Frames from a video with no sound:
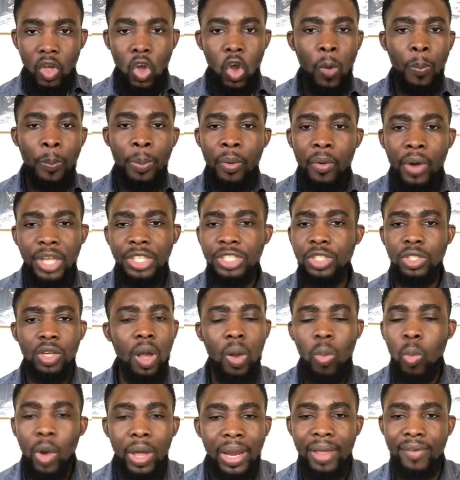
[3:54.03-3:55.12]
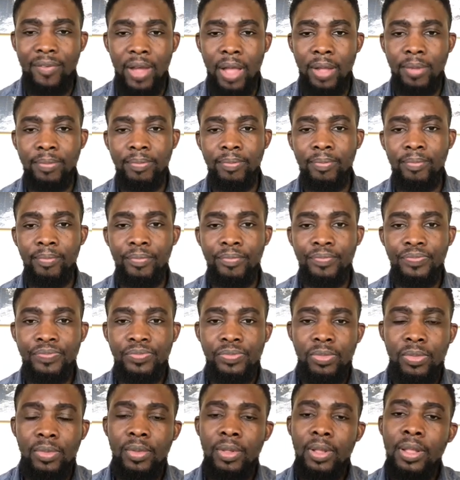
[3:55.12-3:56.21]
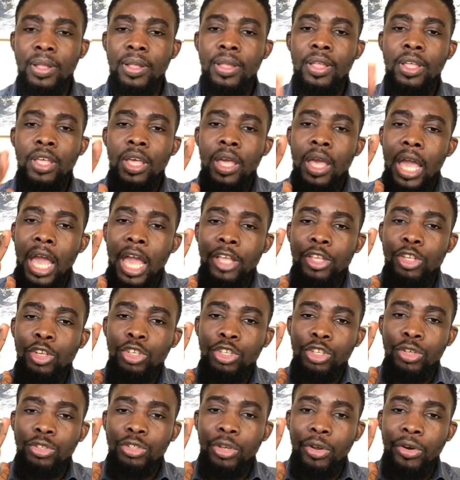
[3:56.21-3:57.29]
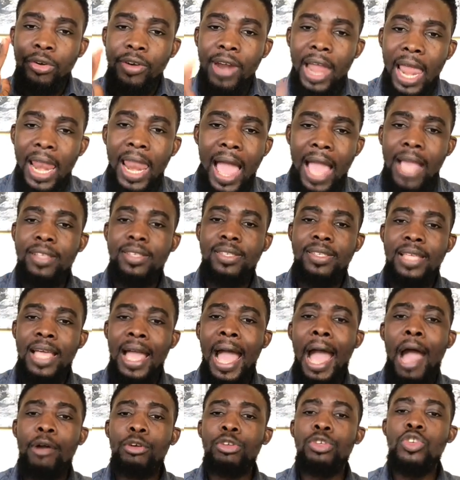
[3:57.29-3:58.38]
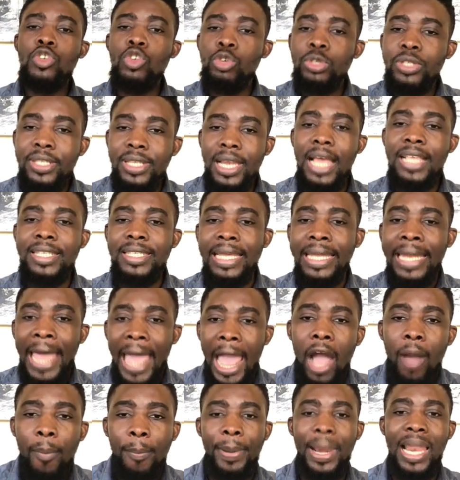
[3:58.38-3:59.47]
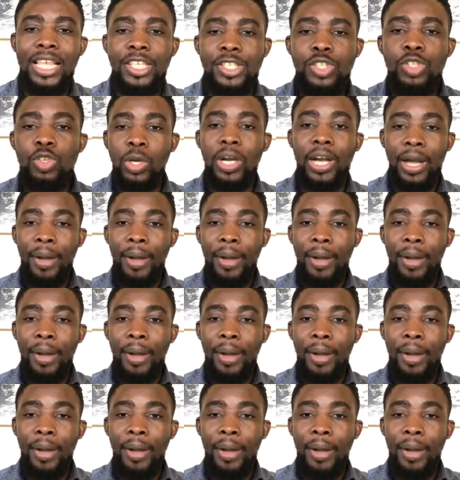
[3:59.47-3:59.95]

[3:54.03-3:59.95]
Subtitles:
operation or whatever, and you realize how useless and helpless you